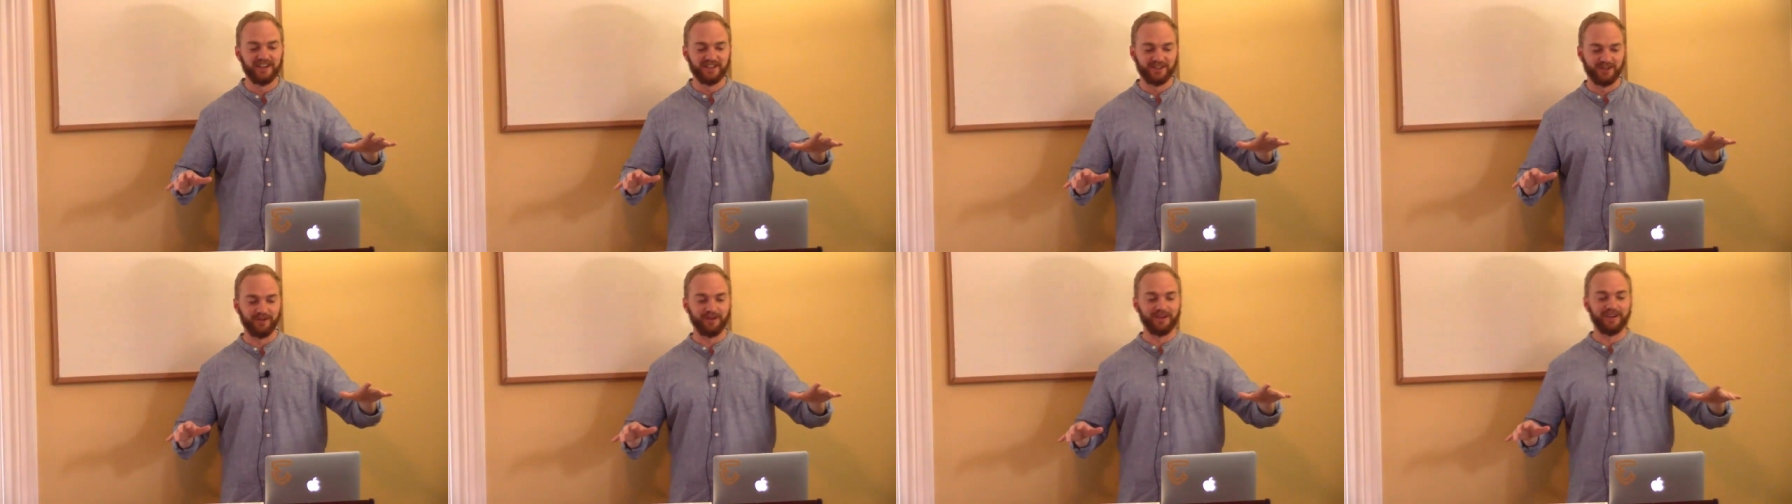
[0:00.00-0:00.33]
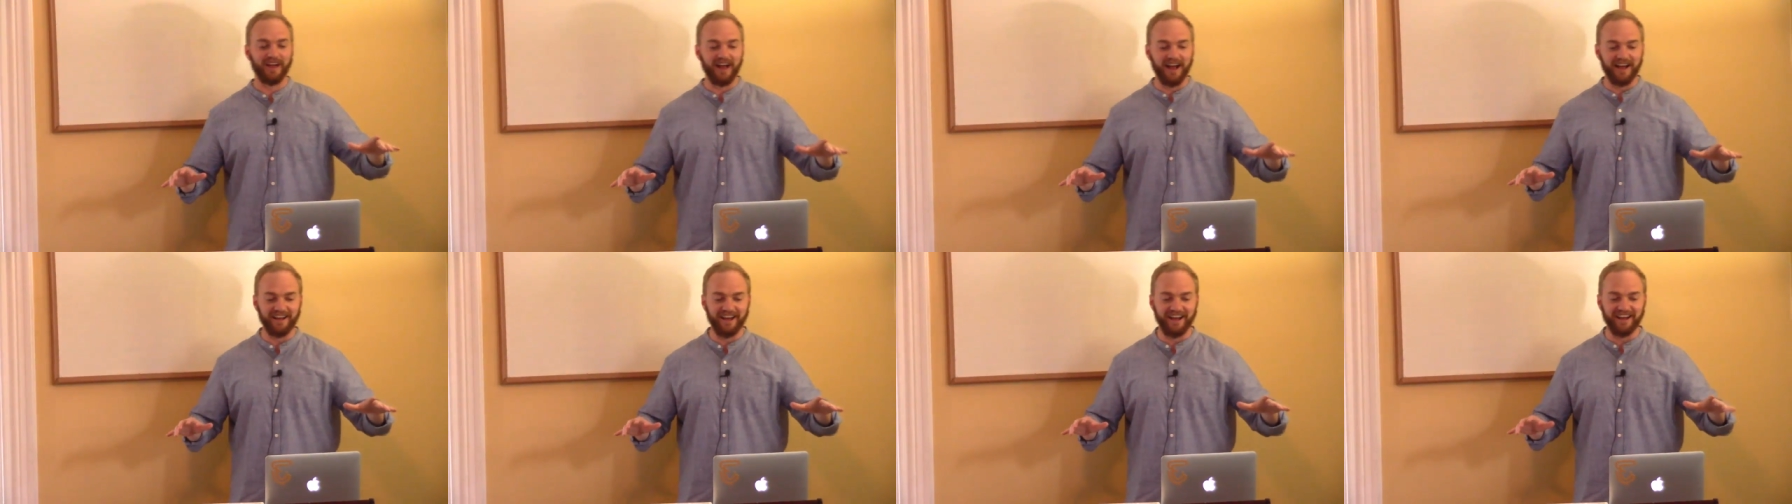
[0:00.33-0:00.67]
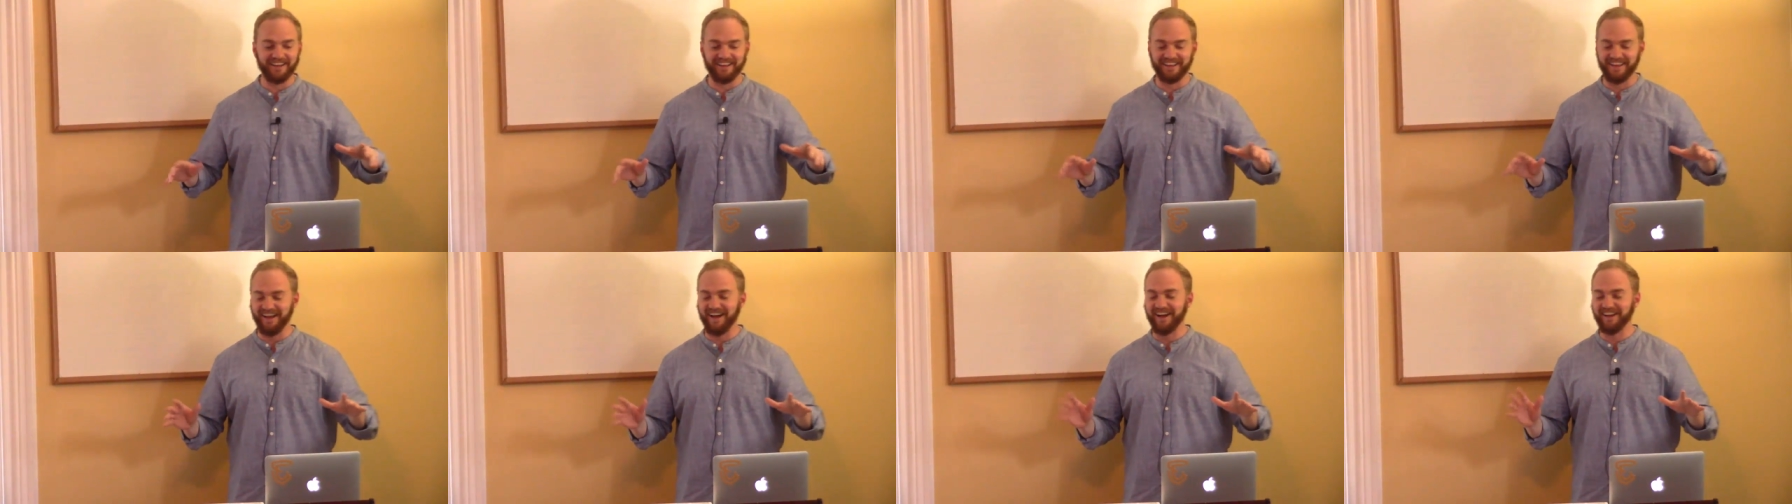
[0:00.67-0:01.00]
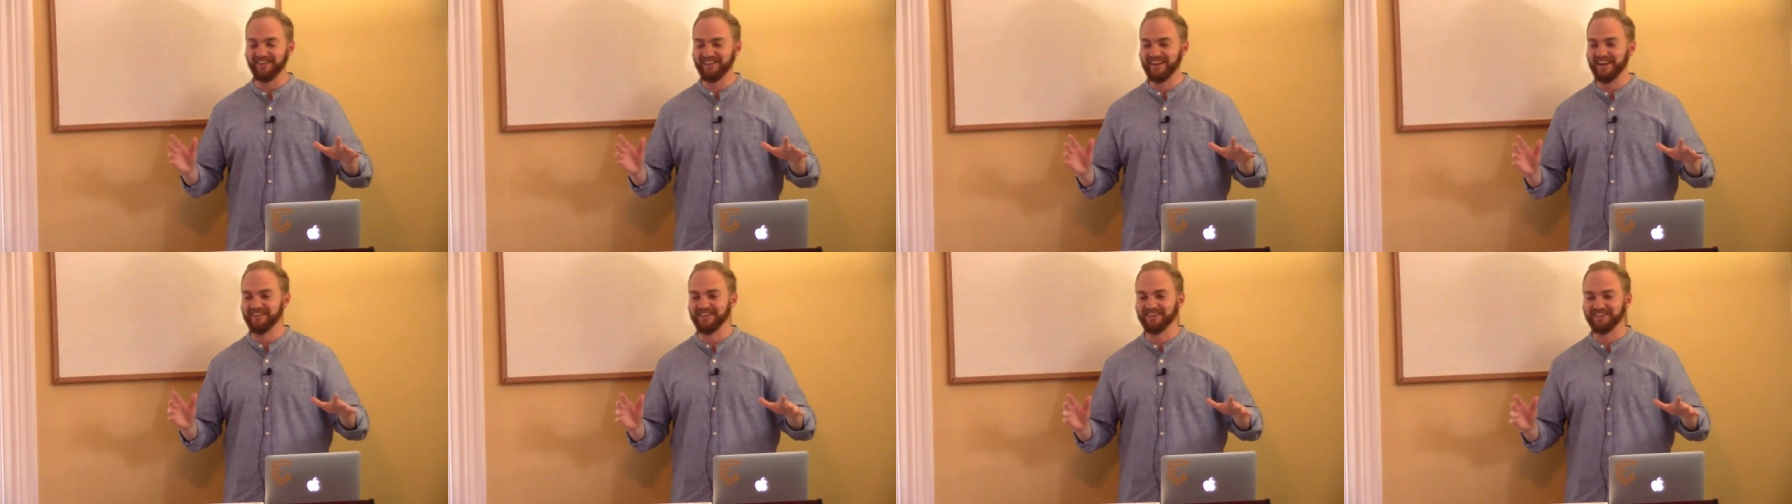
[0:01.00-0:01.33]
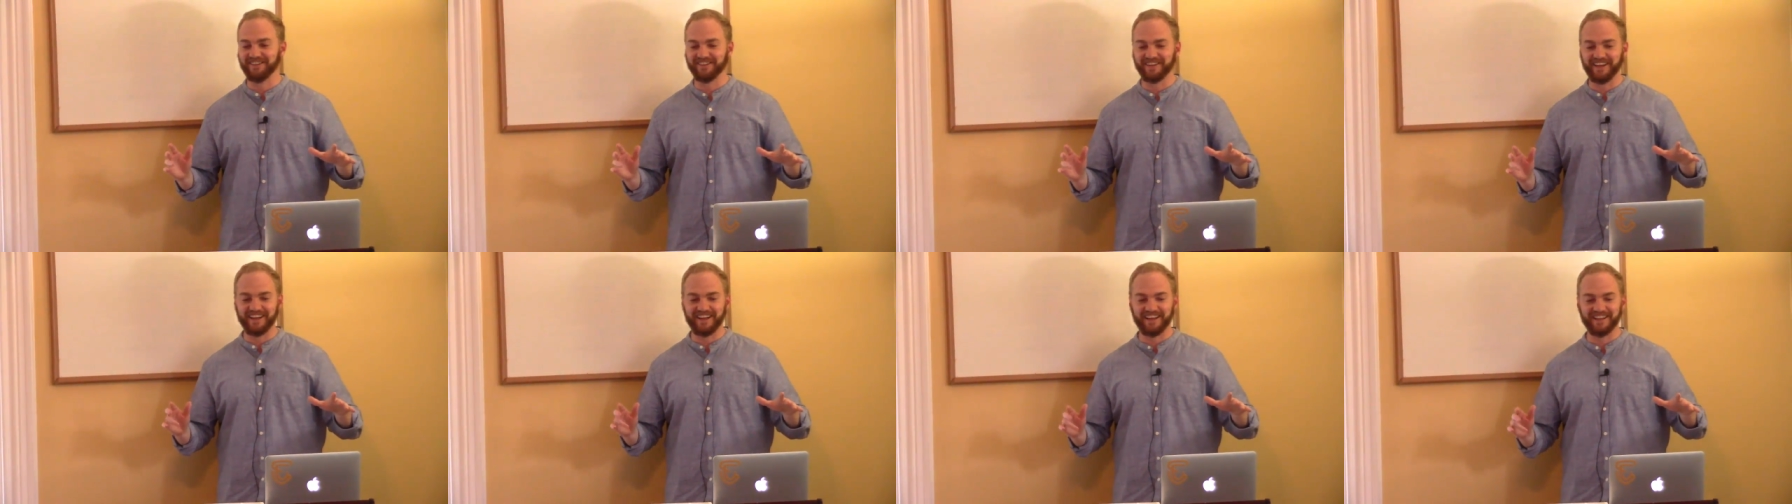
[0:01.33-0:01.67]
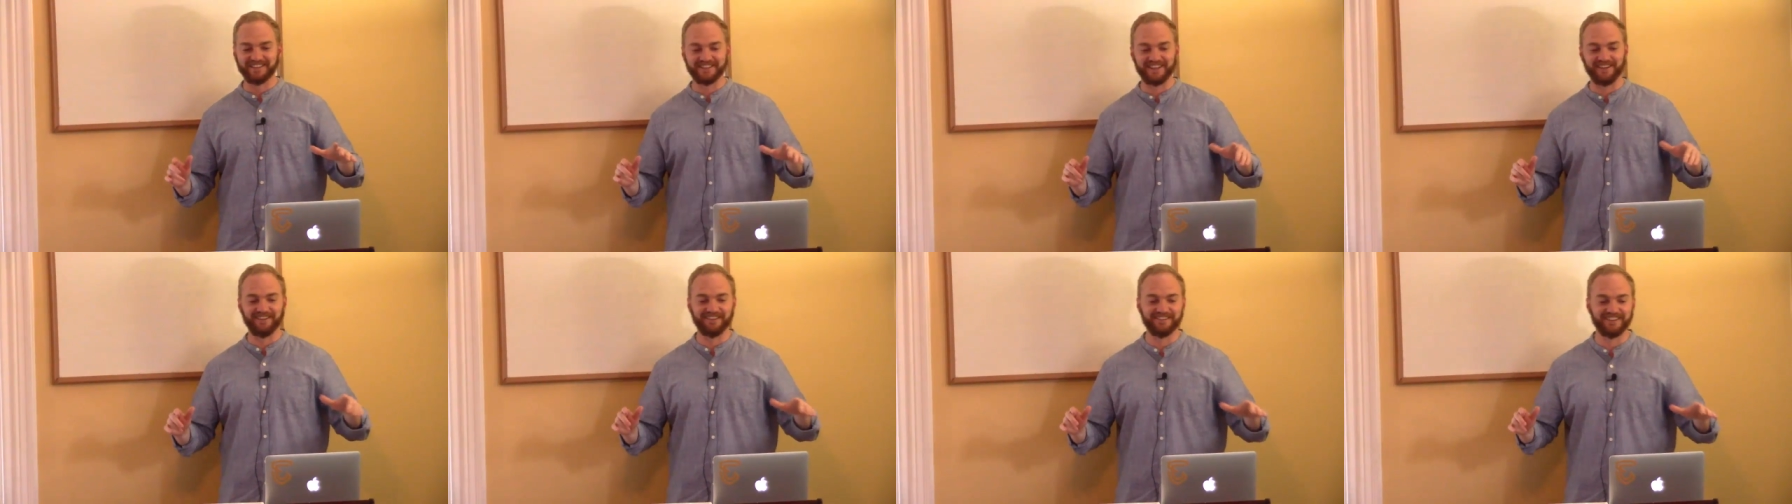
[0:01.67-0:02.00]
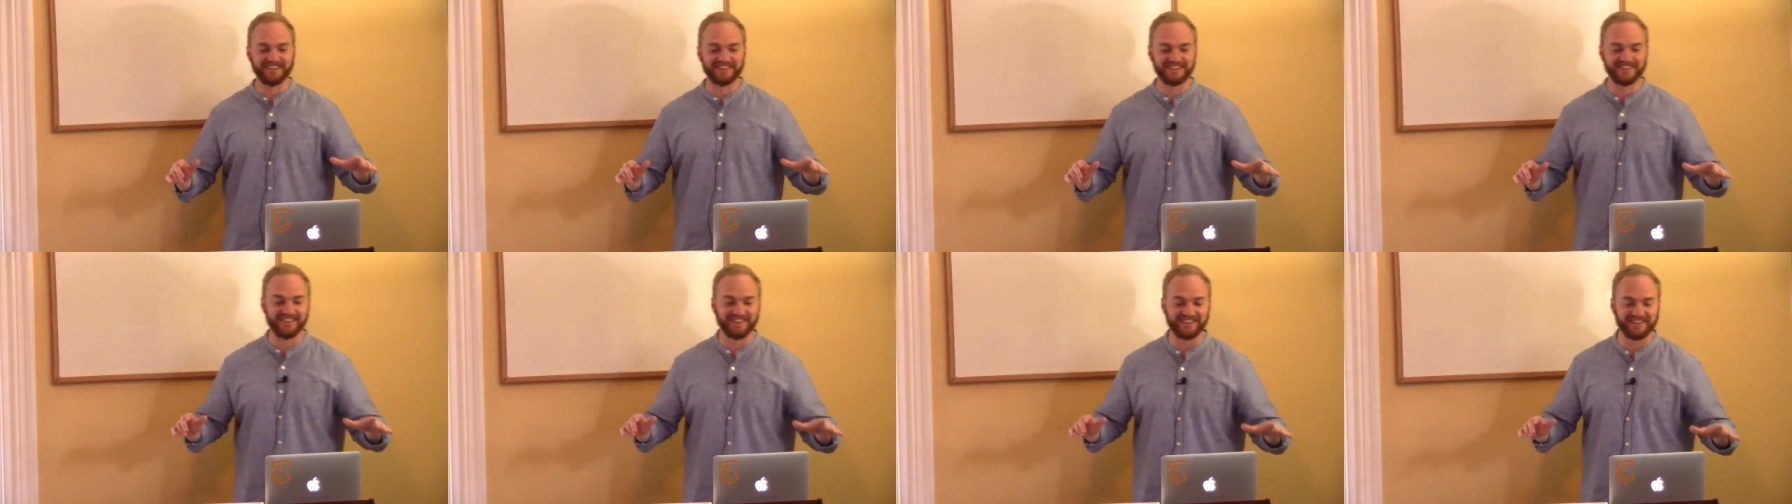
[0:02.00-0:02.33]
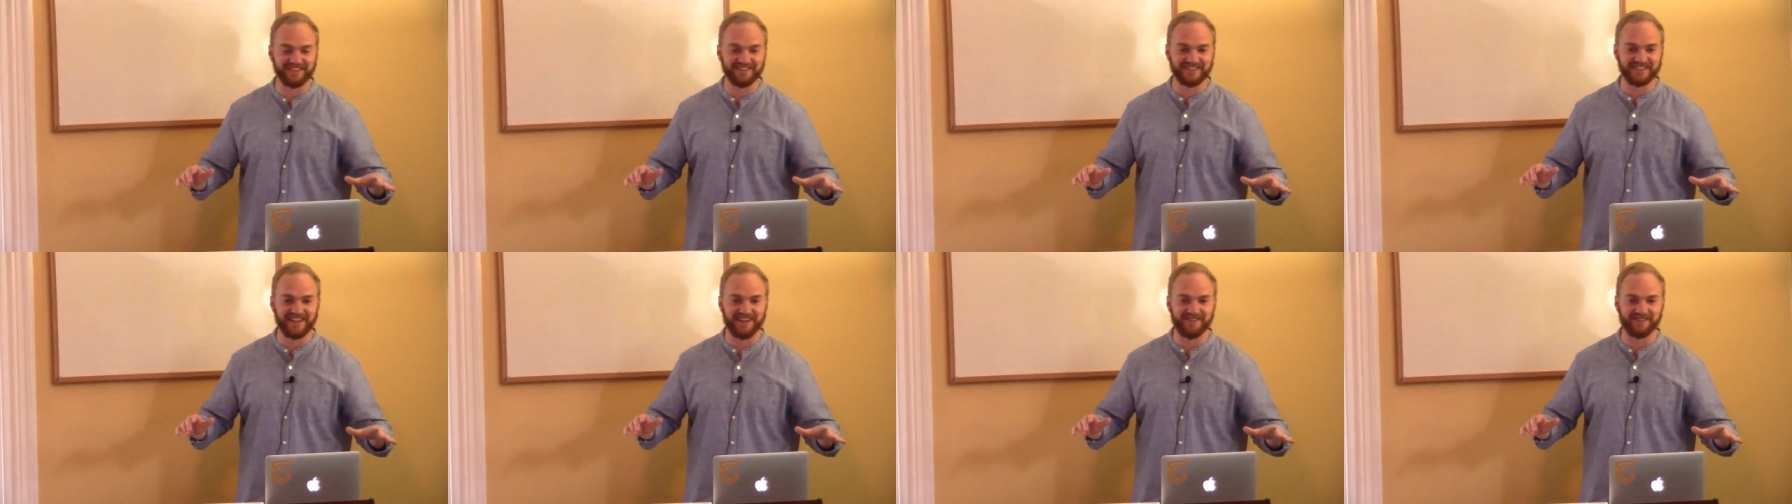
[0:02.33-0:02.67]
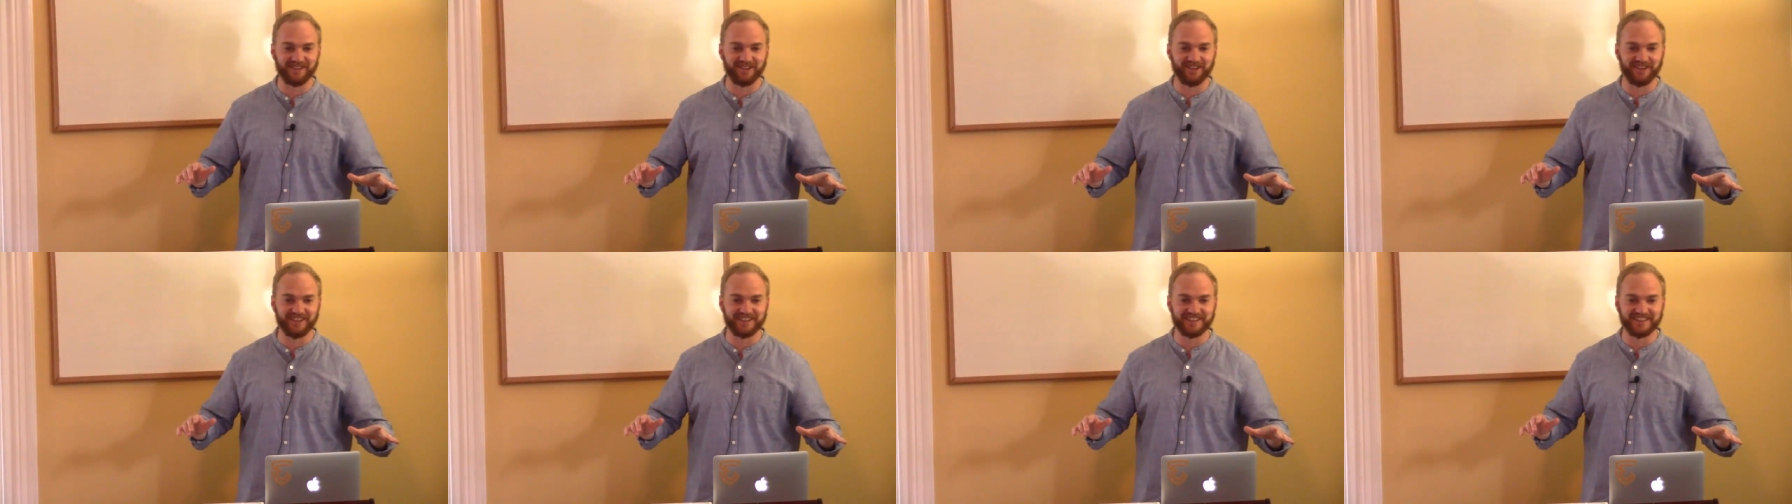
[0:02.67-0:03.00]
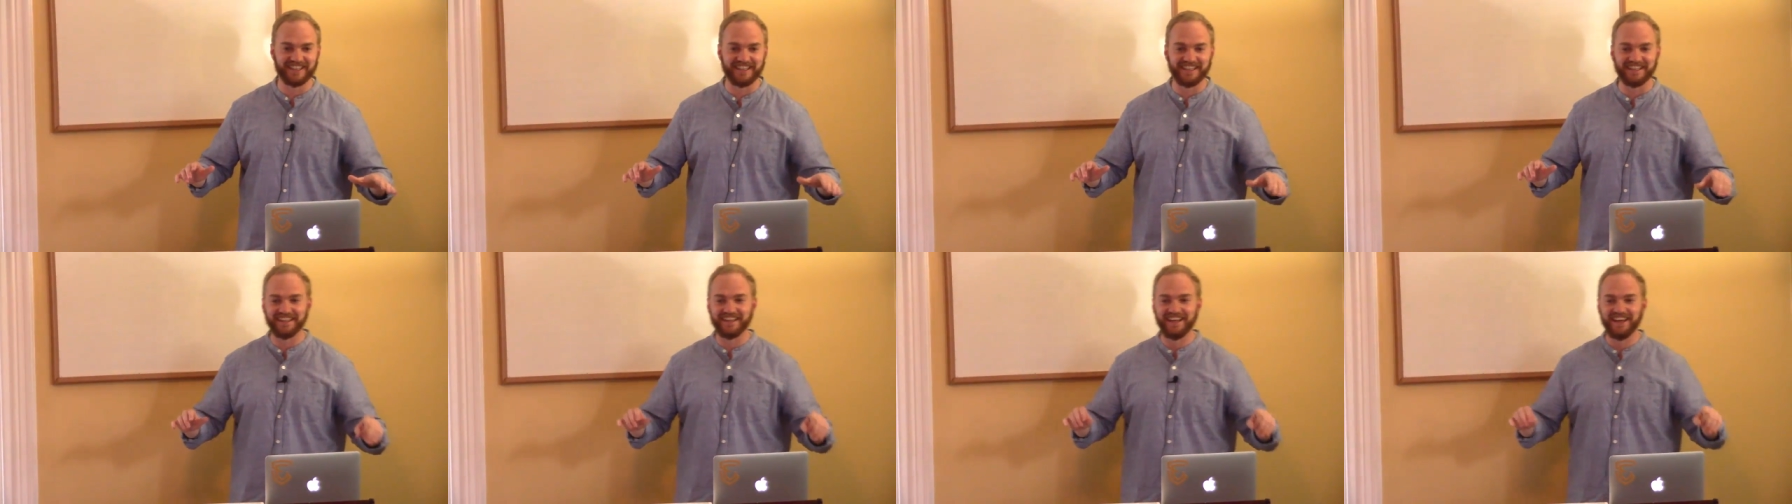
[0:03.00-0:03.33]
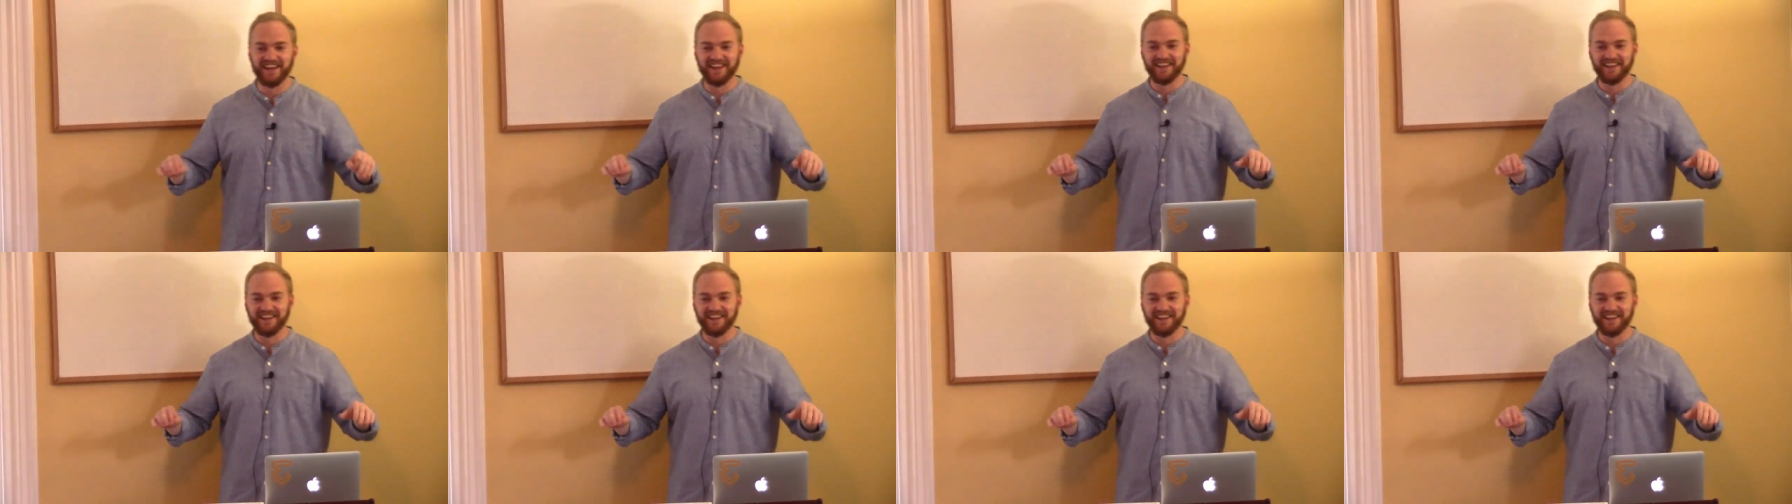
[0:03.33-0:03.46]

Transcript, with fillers: So we, I, will never forget it. Some of us took some step towards it,